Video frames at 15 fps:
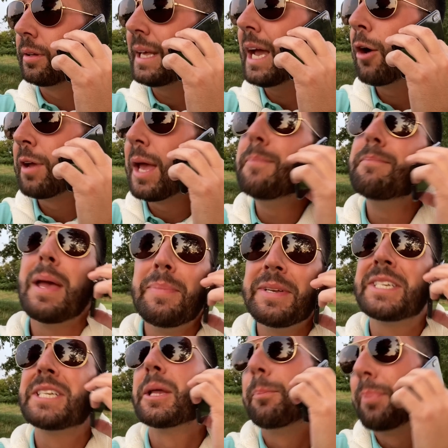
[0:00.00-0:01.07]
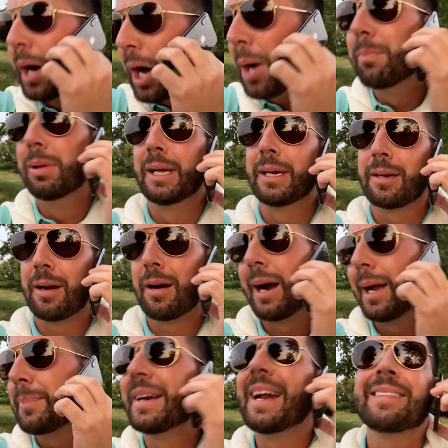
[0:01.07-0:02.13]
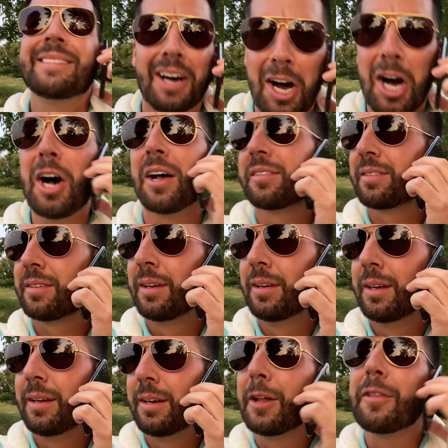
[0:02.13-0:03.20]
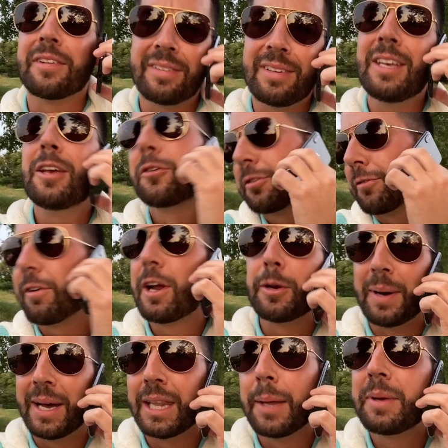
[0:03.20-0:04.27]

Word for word: Yeah, okay, maybe to the public, all right? But not to us. No, the CEO's a friend of mine.